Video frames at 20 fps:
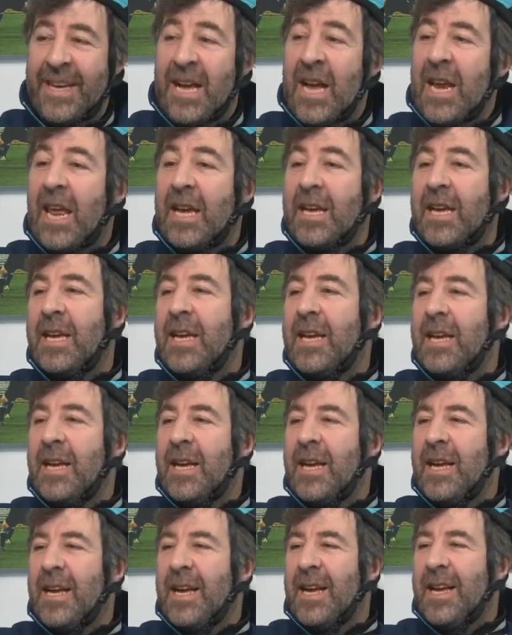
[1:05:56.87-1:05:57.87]
Single like figure
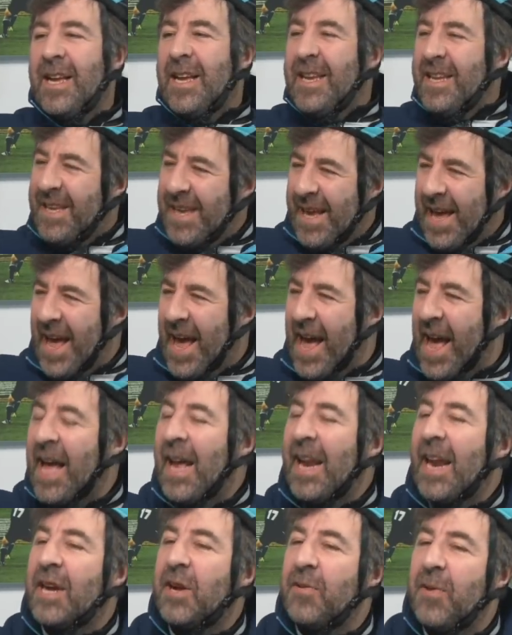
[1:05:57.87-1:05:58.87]
special. Yeah. yeah,
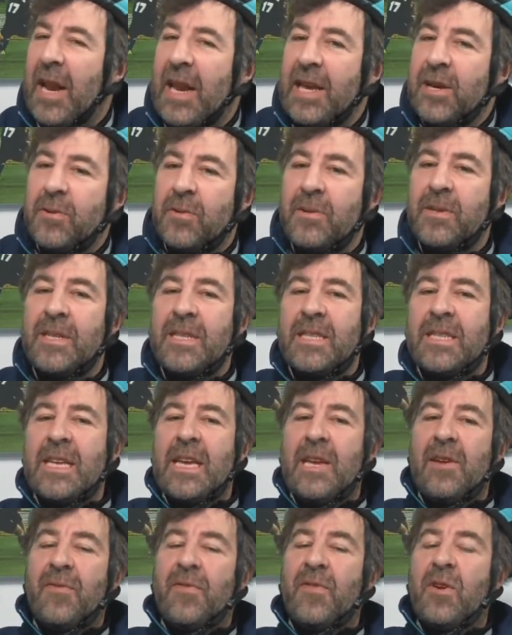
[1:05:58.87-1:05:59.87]
like a really good one is
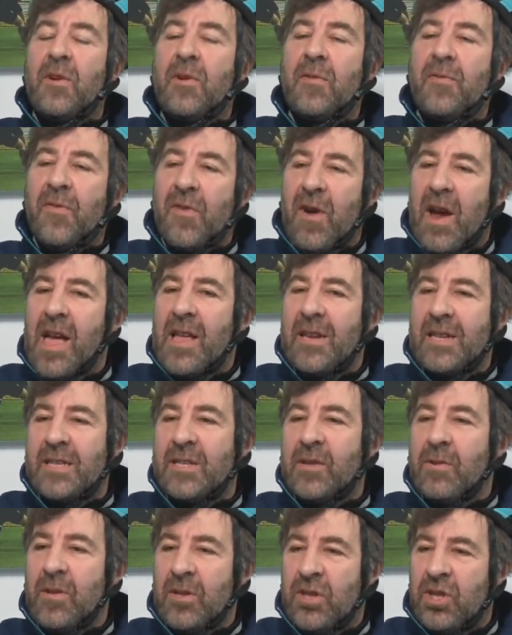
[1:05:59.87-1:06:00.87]
if your friend
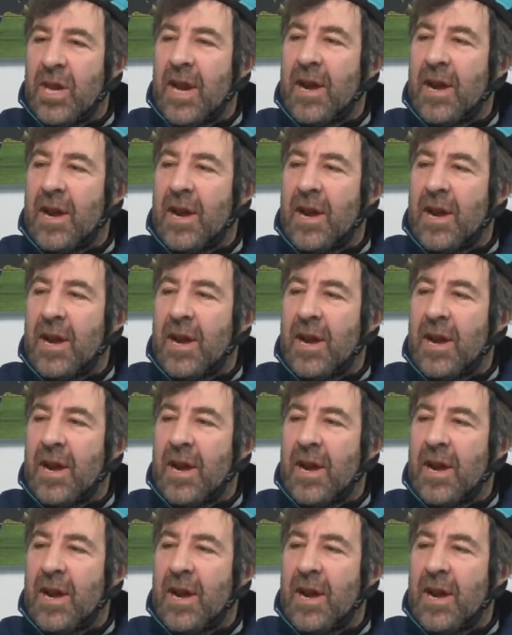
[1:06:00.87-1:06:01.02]
is called